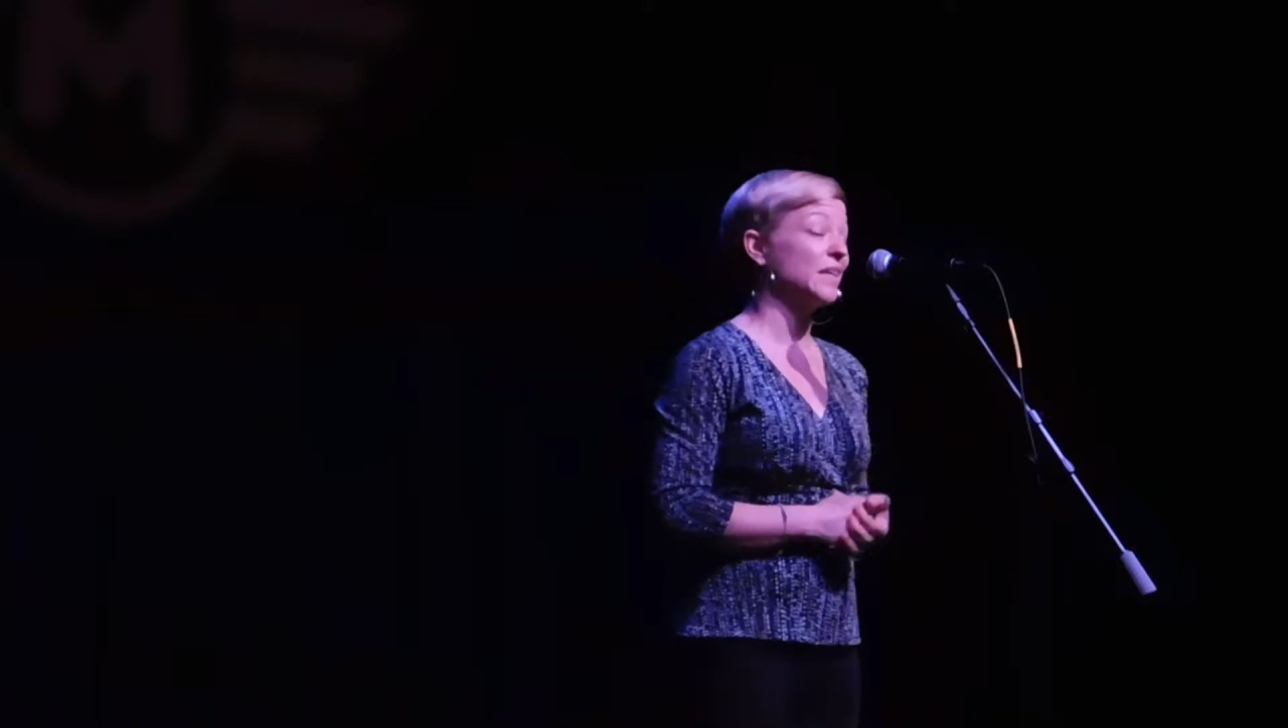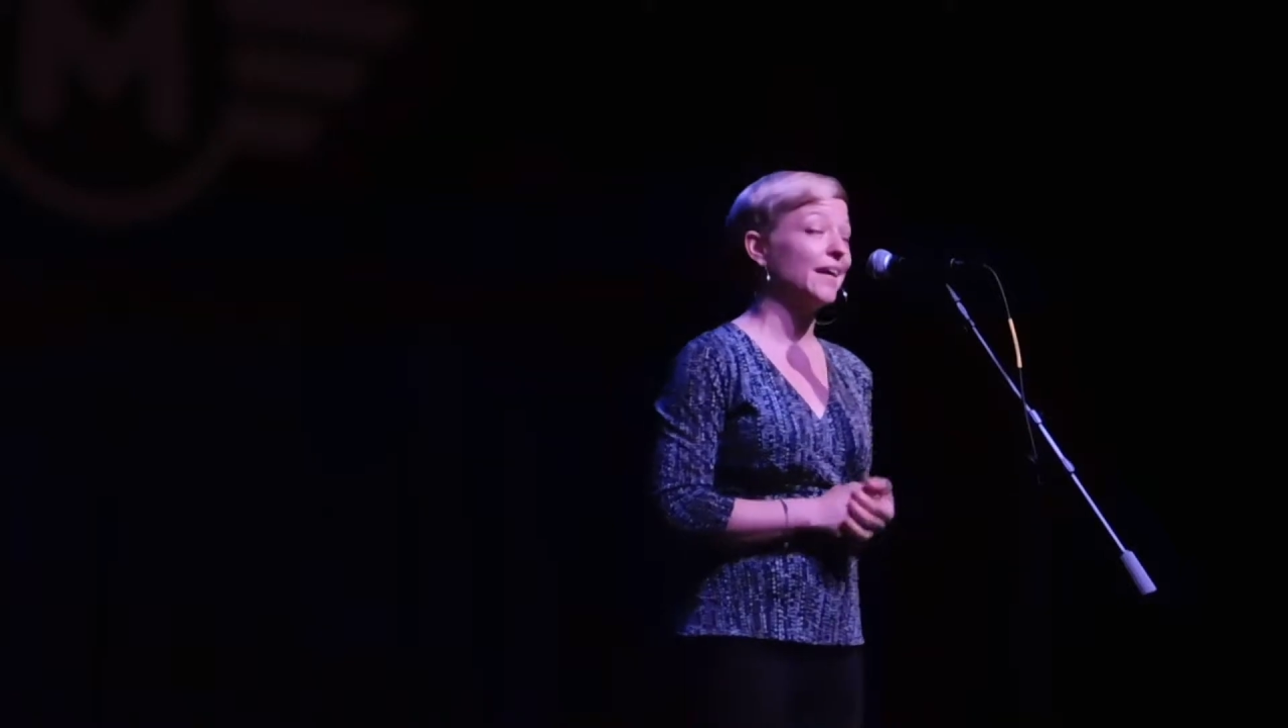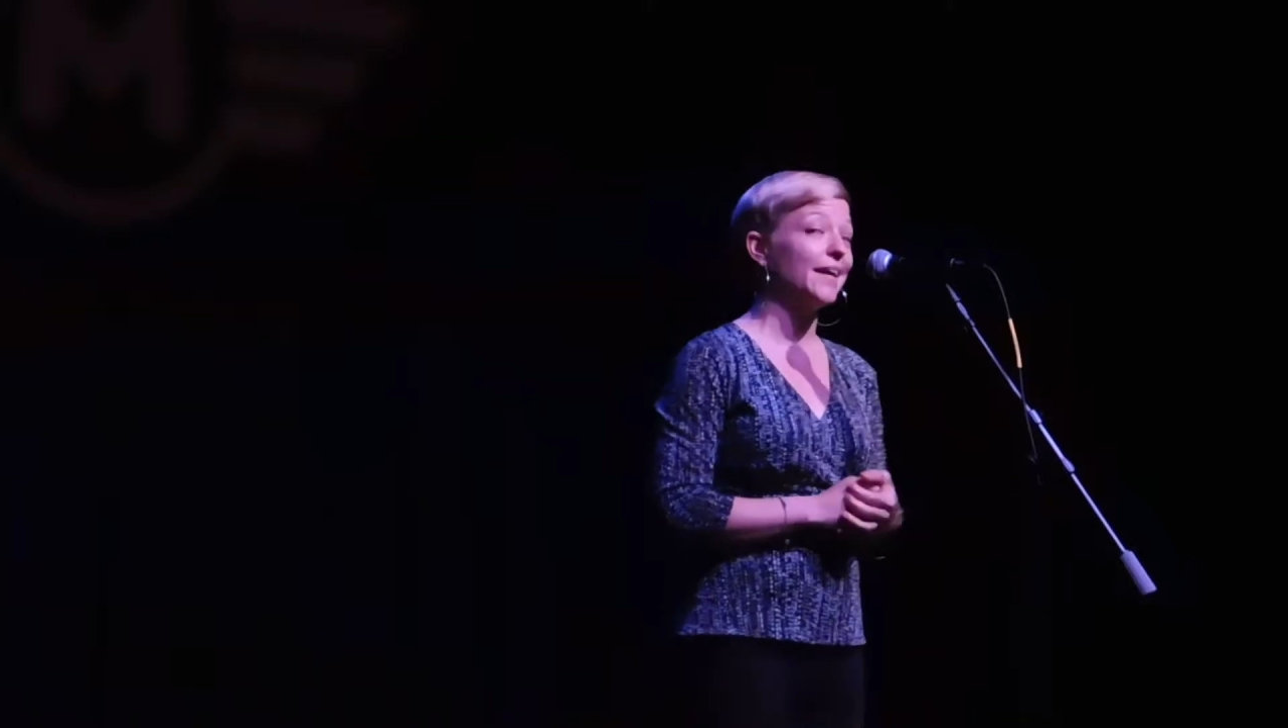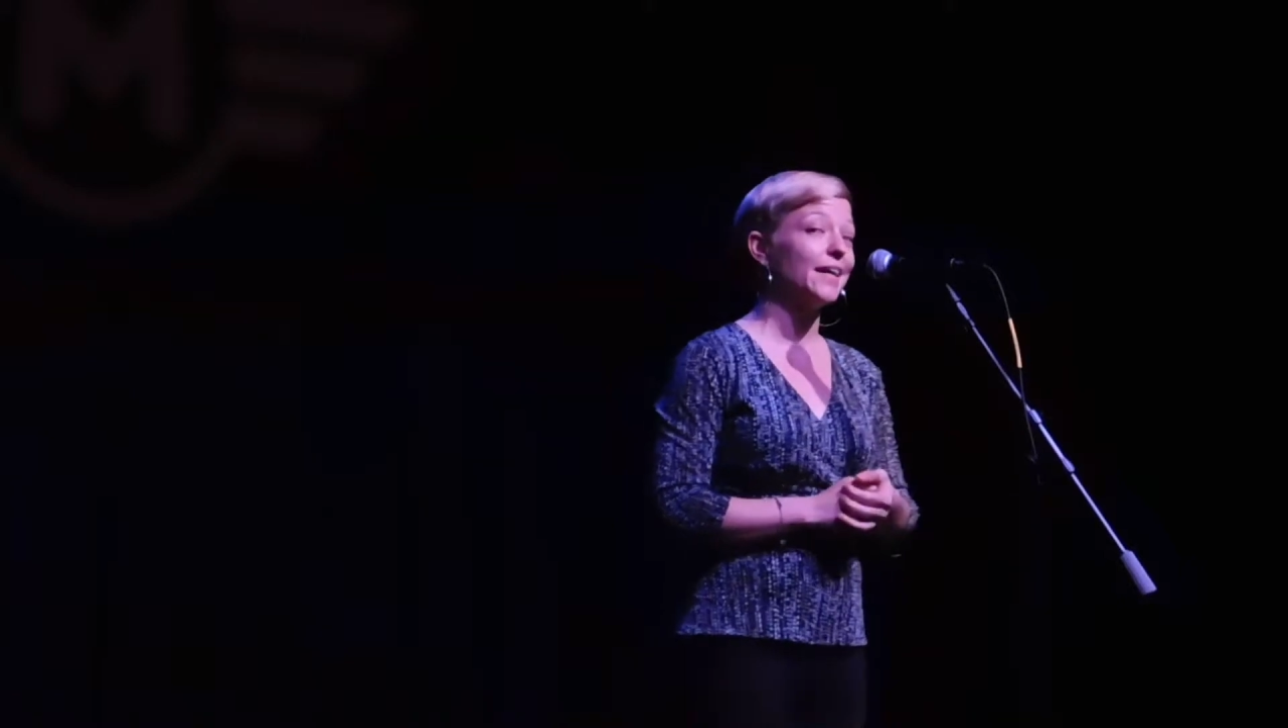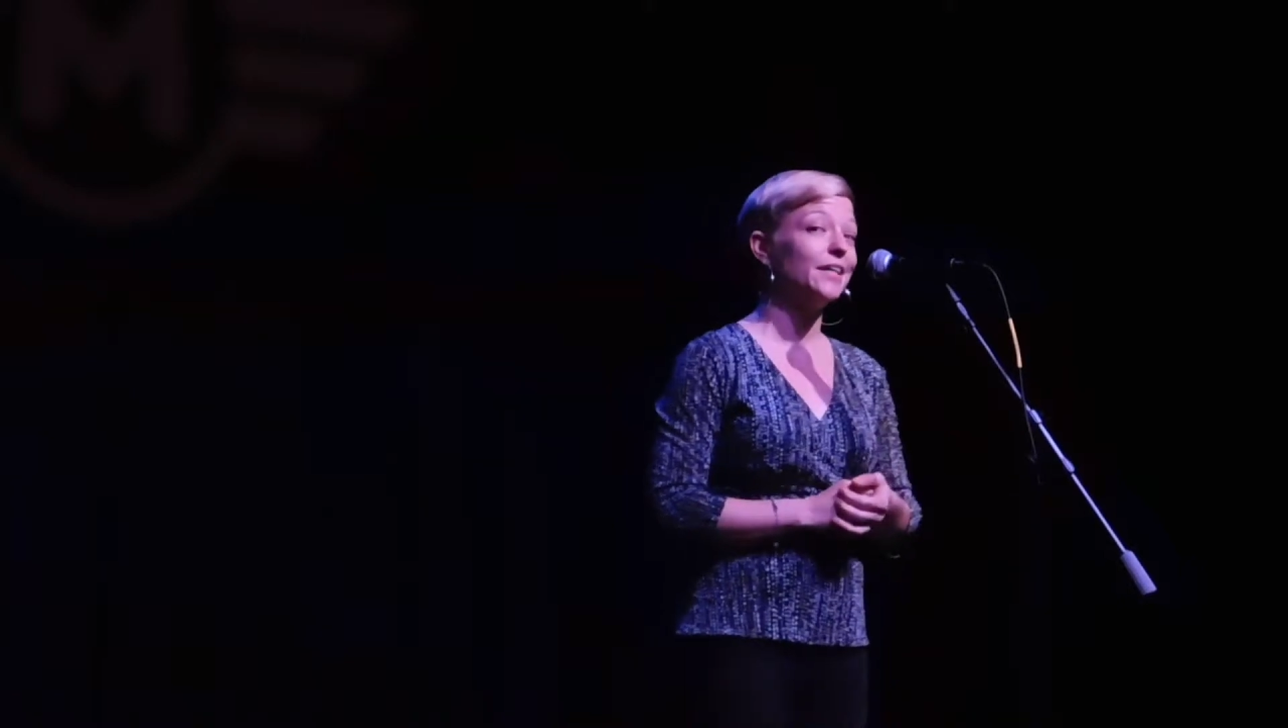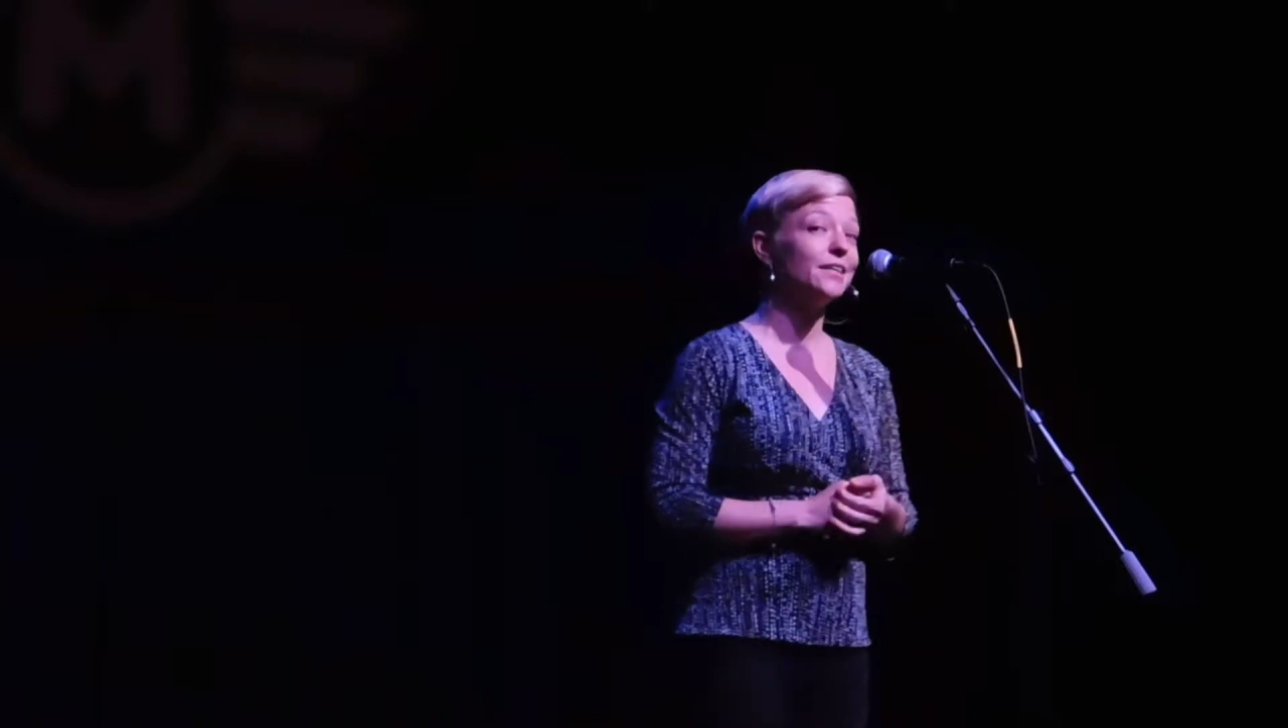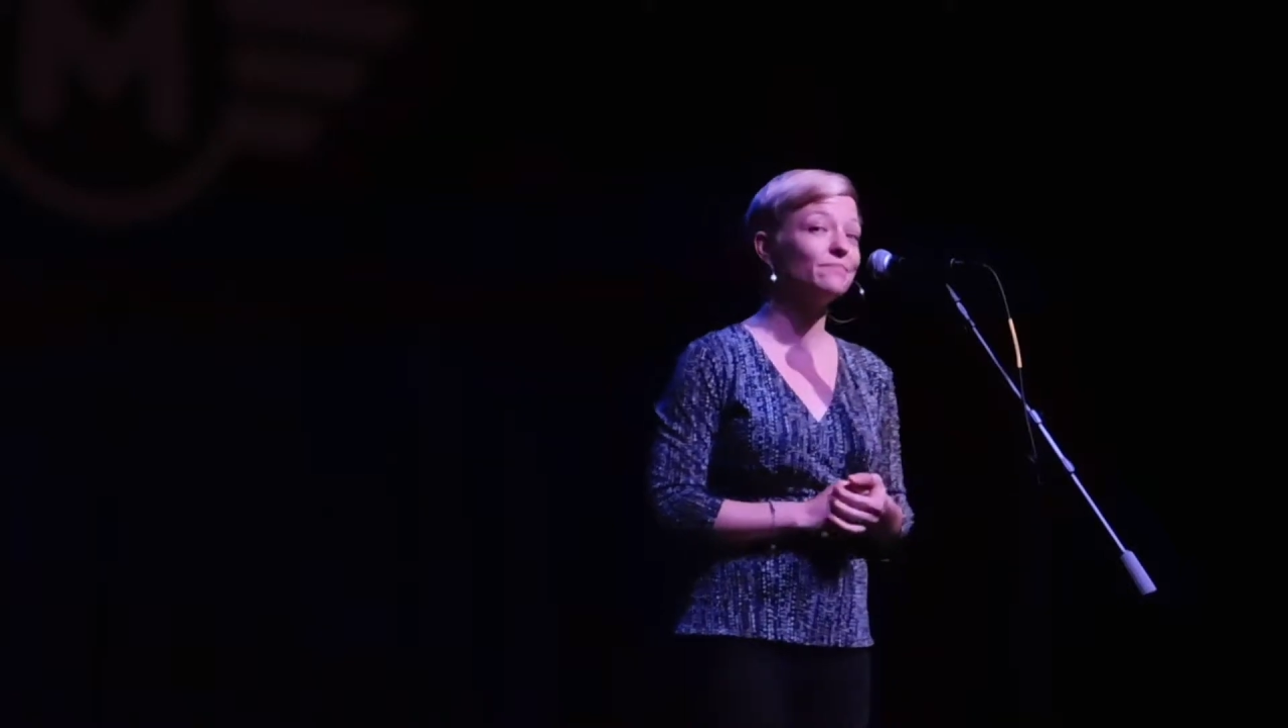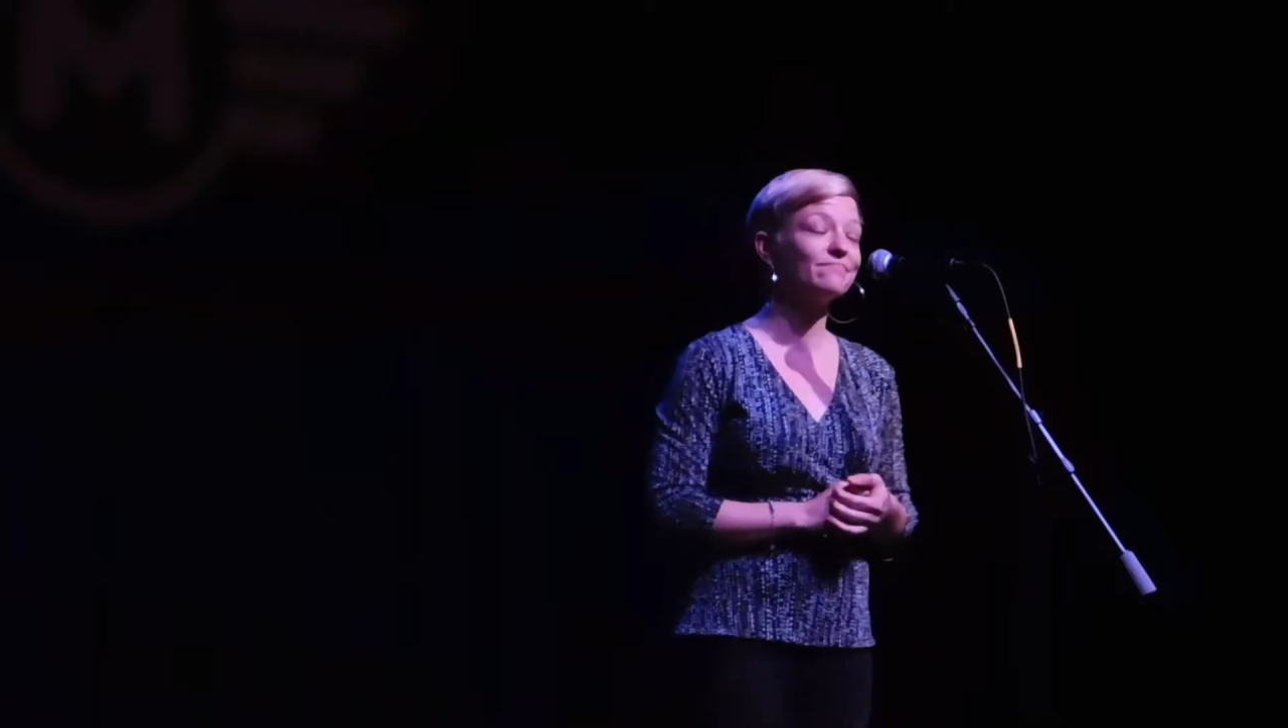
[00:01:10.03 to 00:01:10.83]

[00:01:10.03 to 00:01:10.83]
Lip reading: naked,